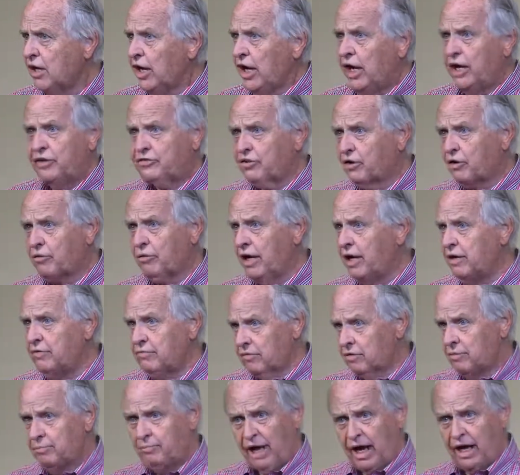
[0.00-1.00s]
It's a
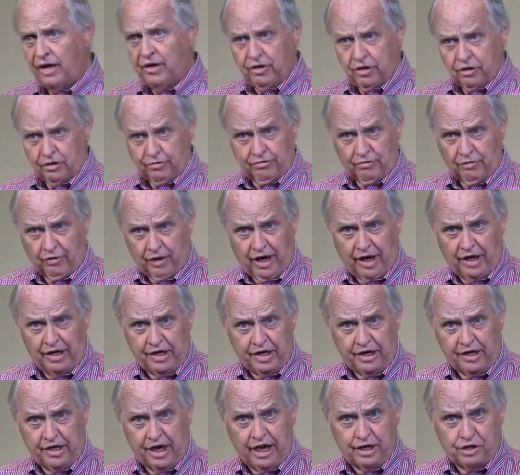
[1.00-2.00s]
great reminder for
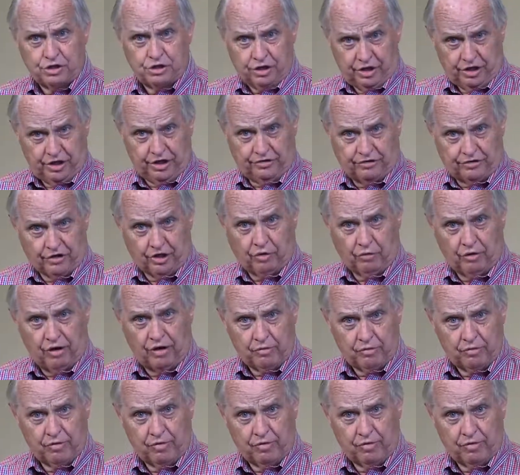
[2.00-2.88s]
any nation. It's a great